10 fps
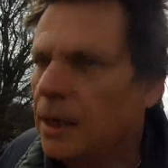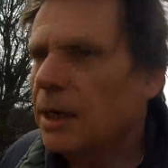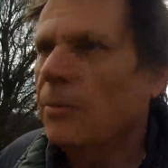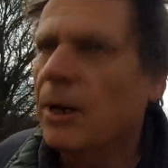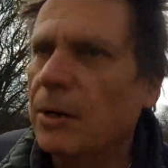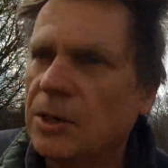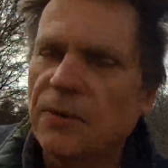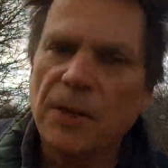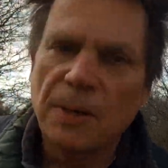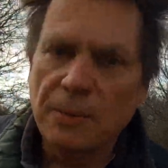Then where lots of
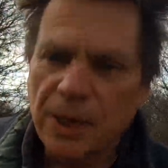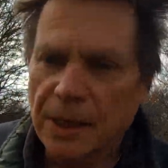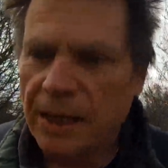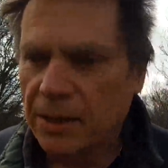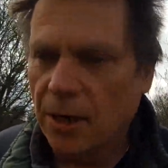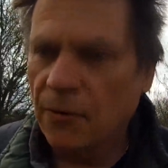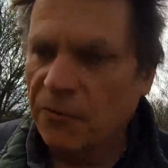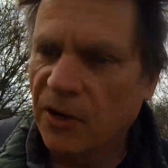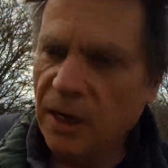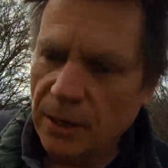other people didn't get to go on
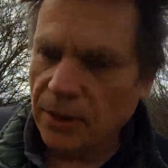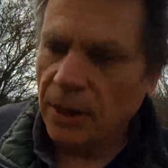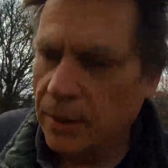furlough,